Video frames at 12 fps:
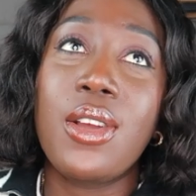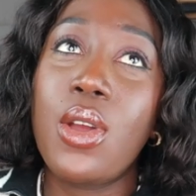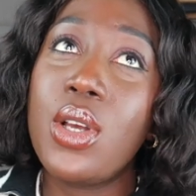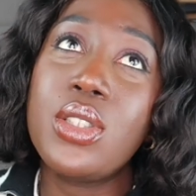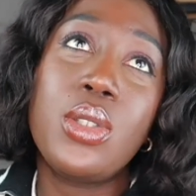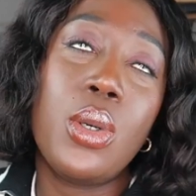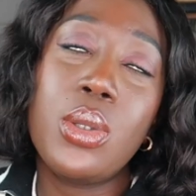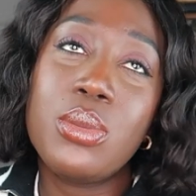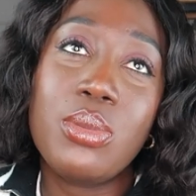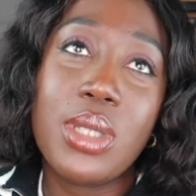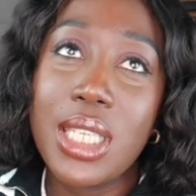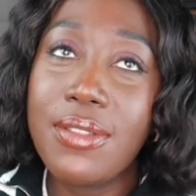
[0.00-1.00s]
girls
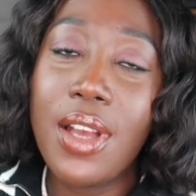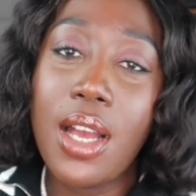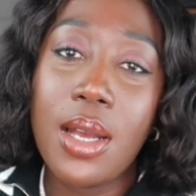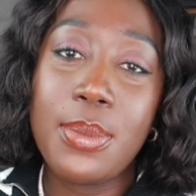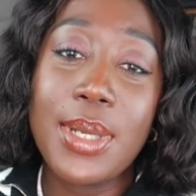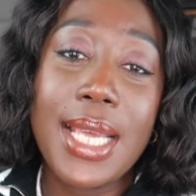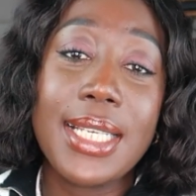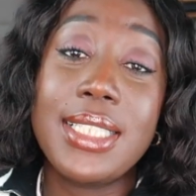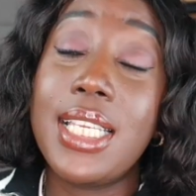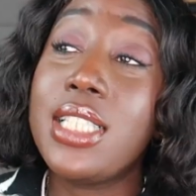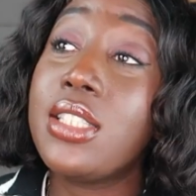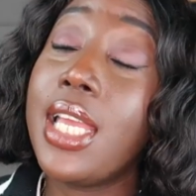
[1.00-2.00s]
don't give up
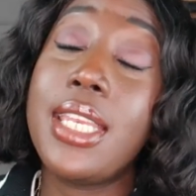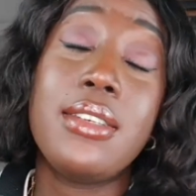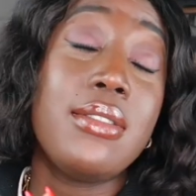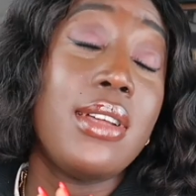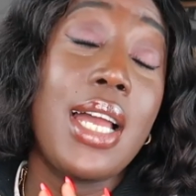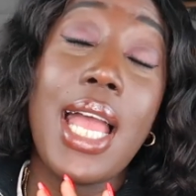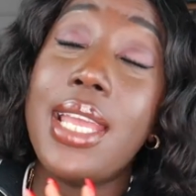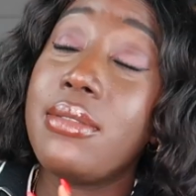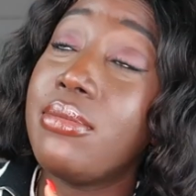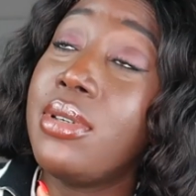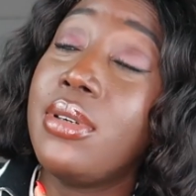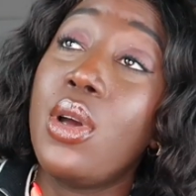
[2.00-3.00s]
like this and
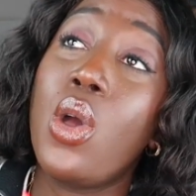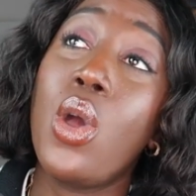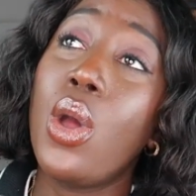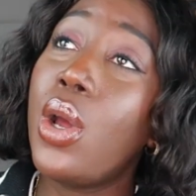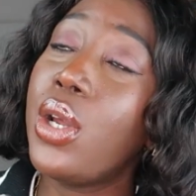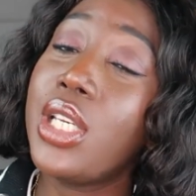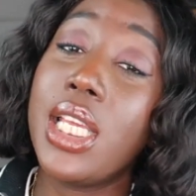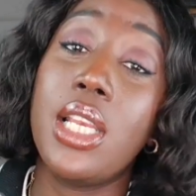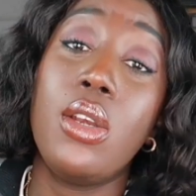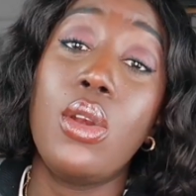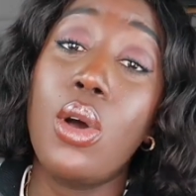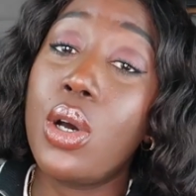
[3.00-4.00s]
i heard a
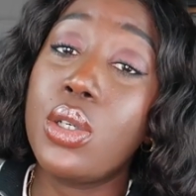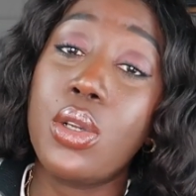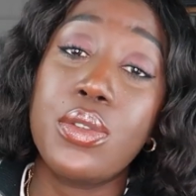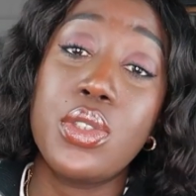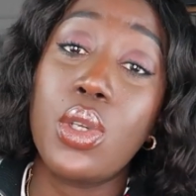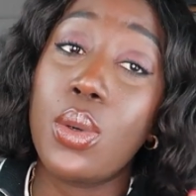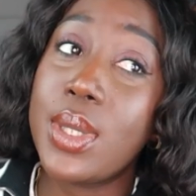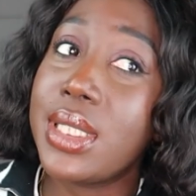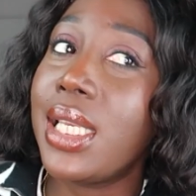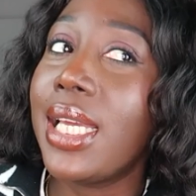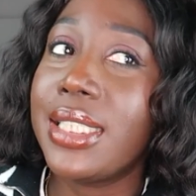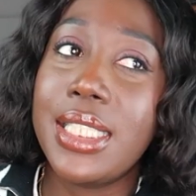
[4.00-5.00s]
lot of
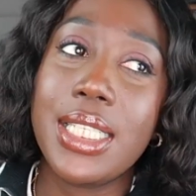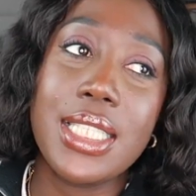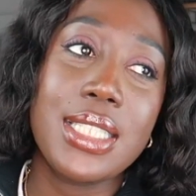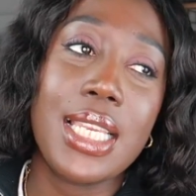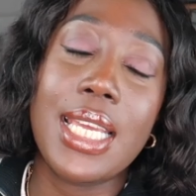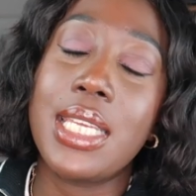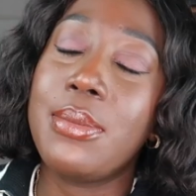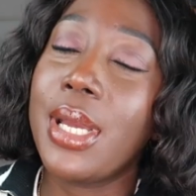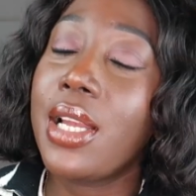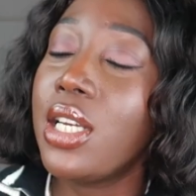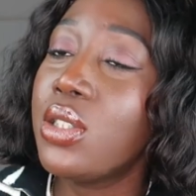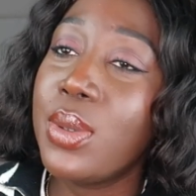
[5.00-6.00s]
stories like this like in
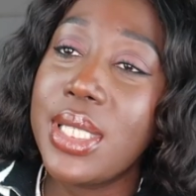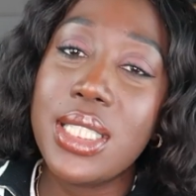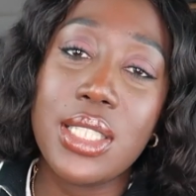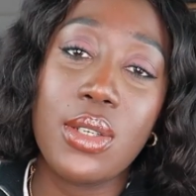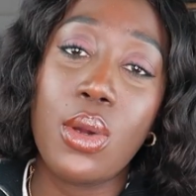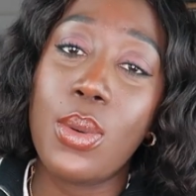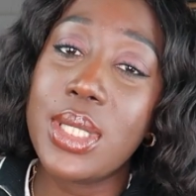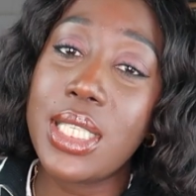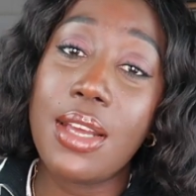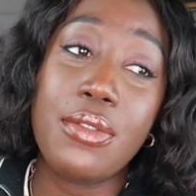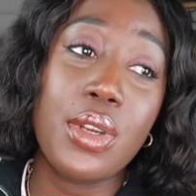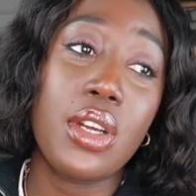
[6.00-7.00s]
my country in Senegal, West
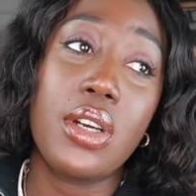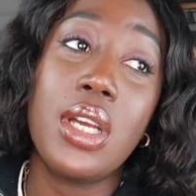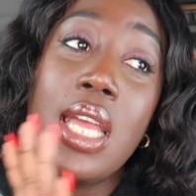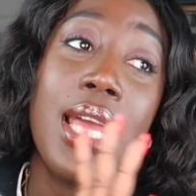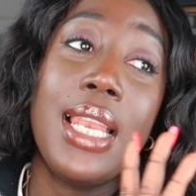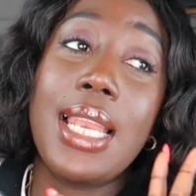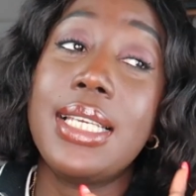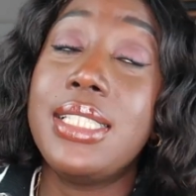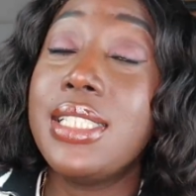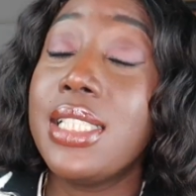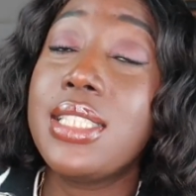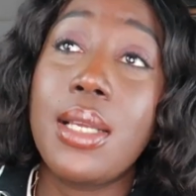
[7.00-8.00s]
Africa like
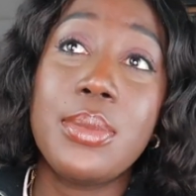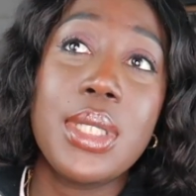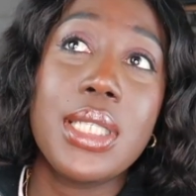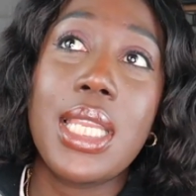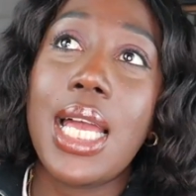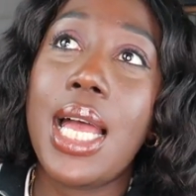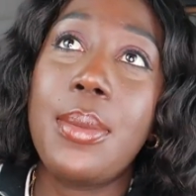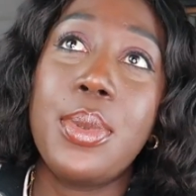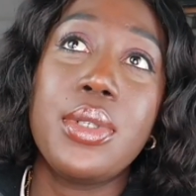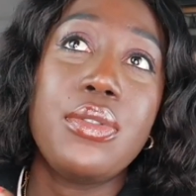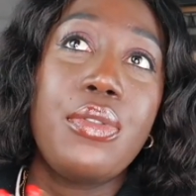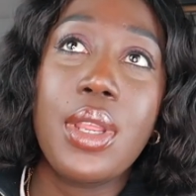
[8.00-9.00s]
this is something that
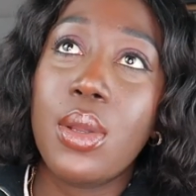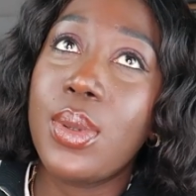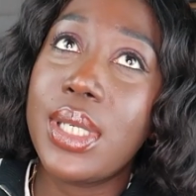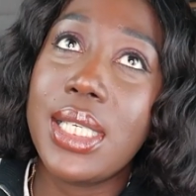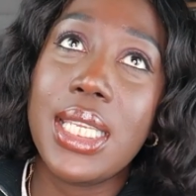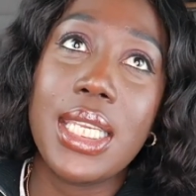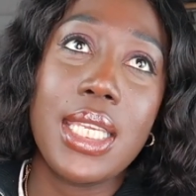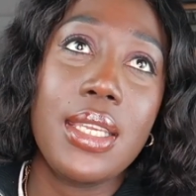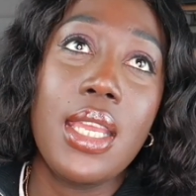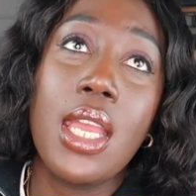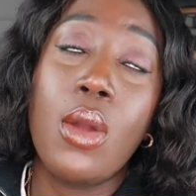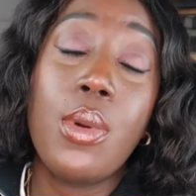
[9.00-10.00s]
happens
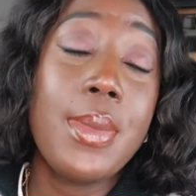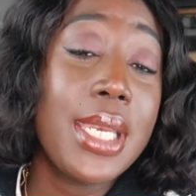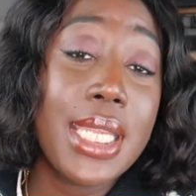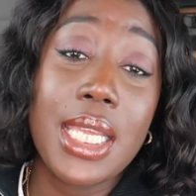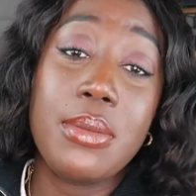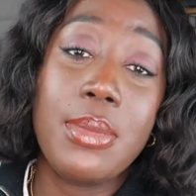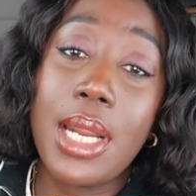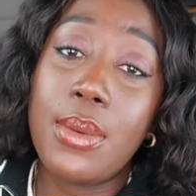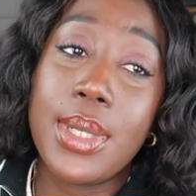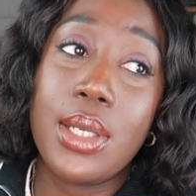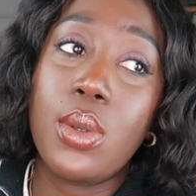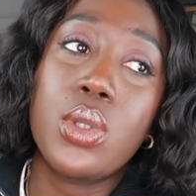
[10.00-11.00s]
frequently women get
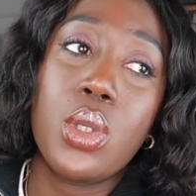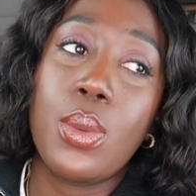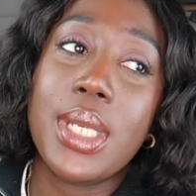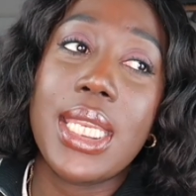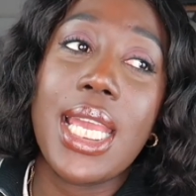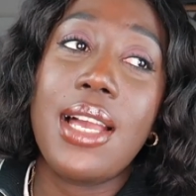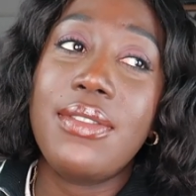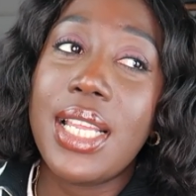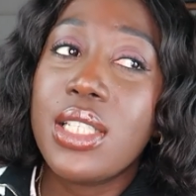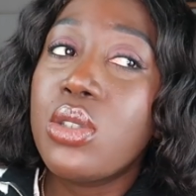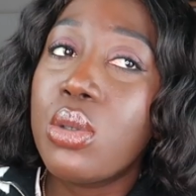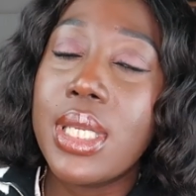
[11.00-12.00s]
married also when they have
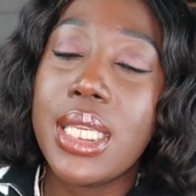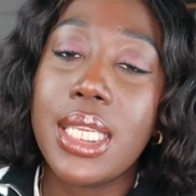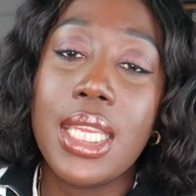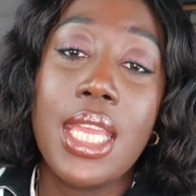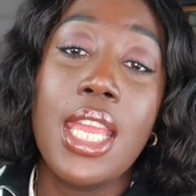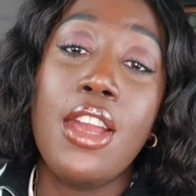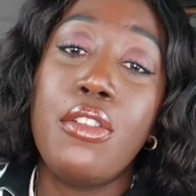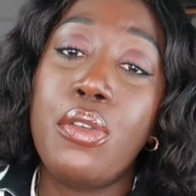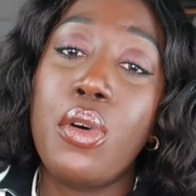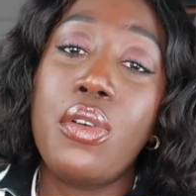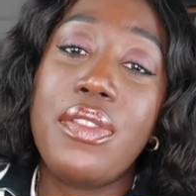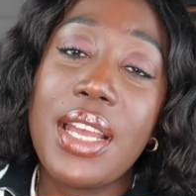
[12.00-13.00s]
like three
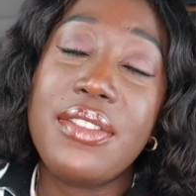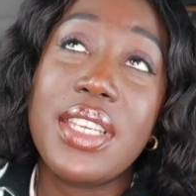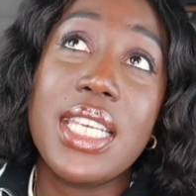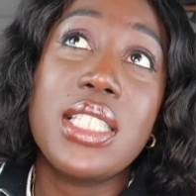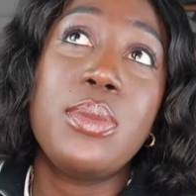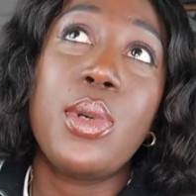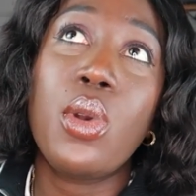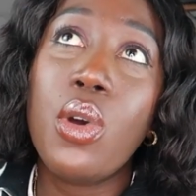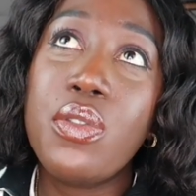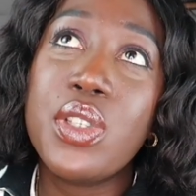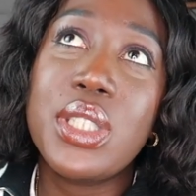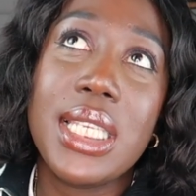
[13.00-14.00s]
four five kids but
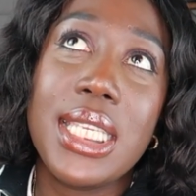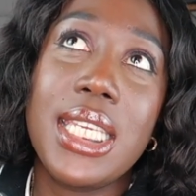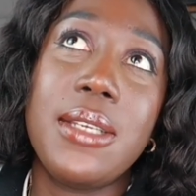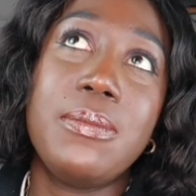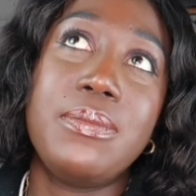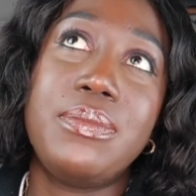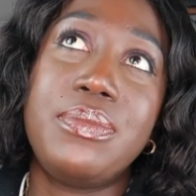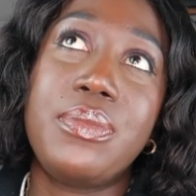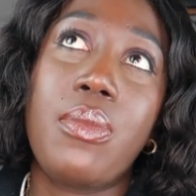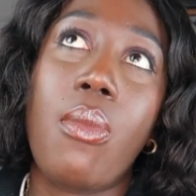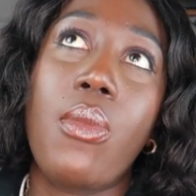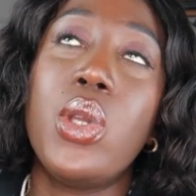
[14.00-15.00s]
obviously
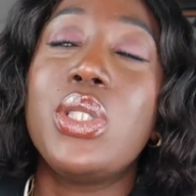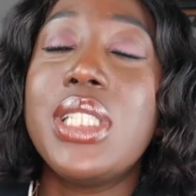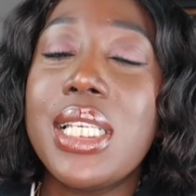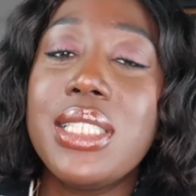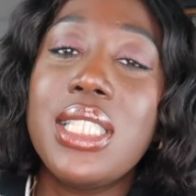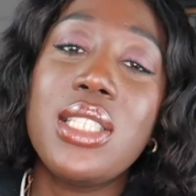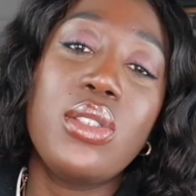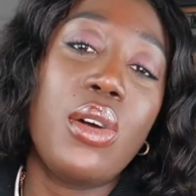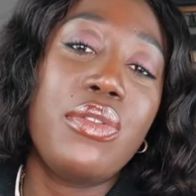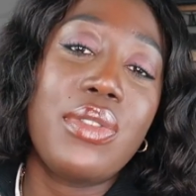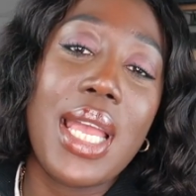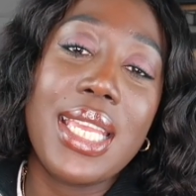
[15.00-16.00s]
your chances
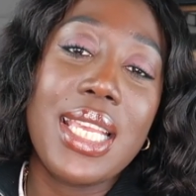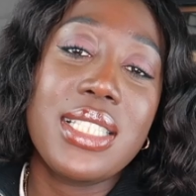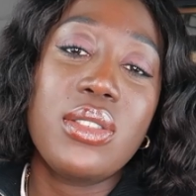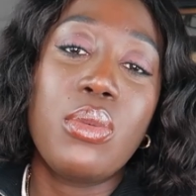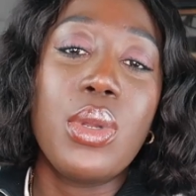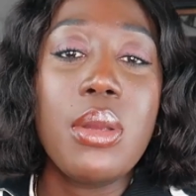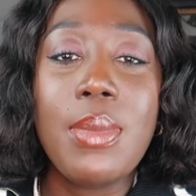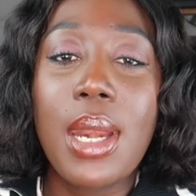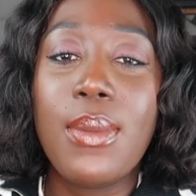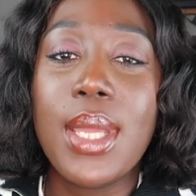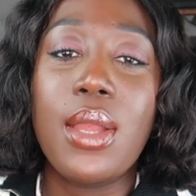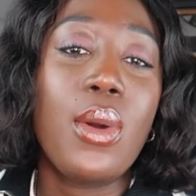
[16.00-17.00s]
of i guess
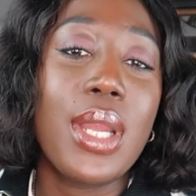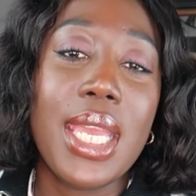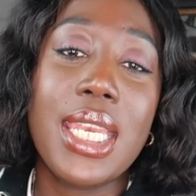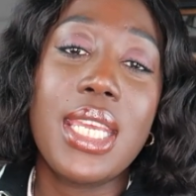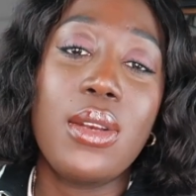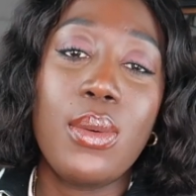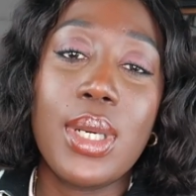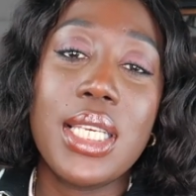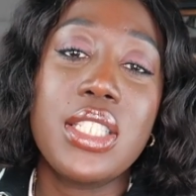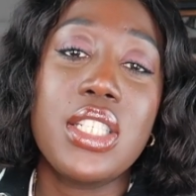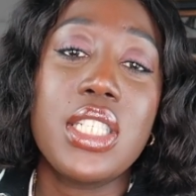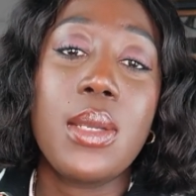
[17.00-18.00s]
remarrying or getting a
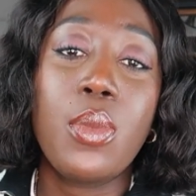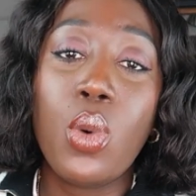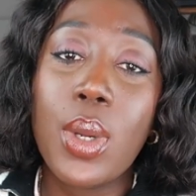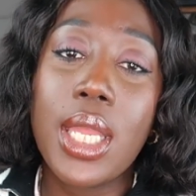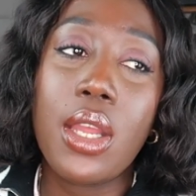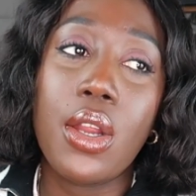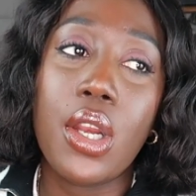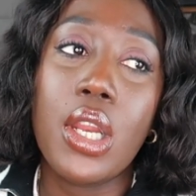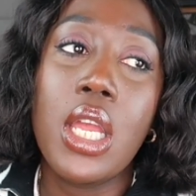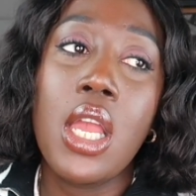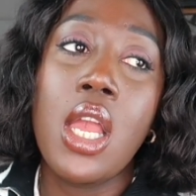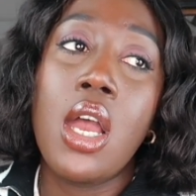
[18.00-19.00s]
relationship
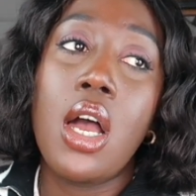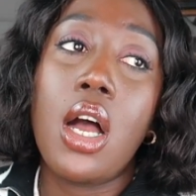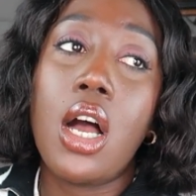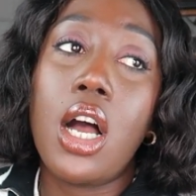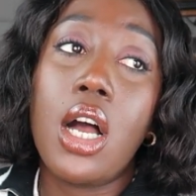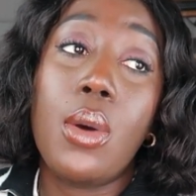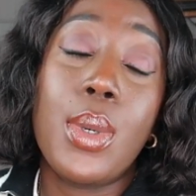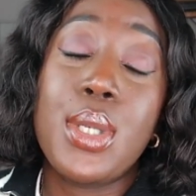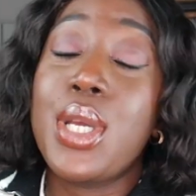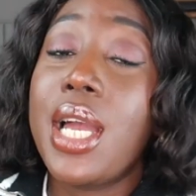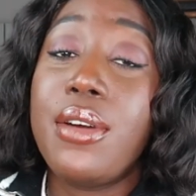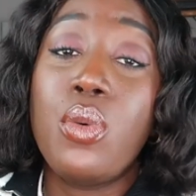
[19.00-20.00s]
quicker uh,
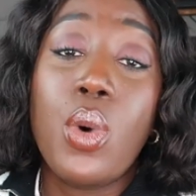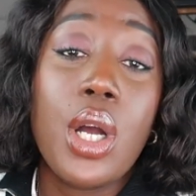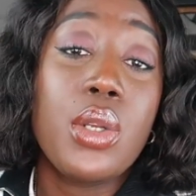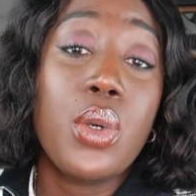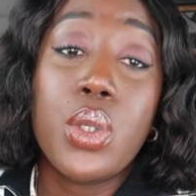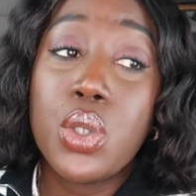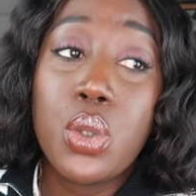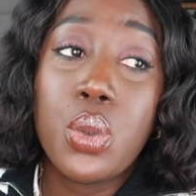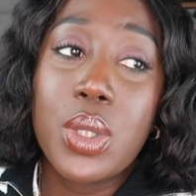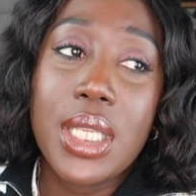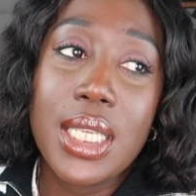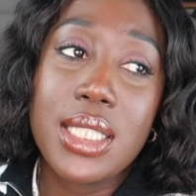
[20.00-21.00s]
when you have one or
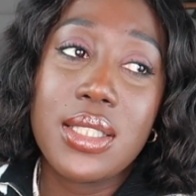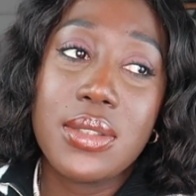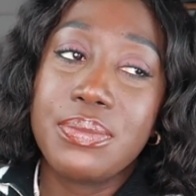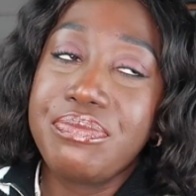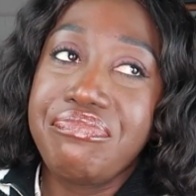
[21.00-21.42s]
two kids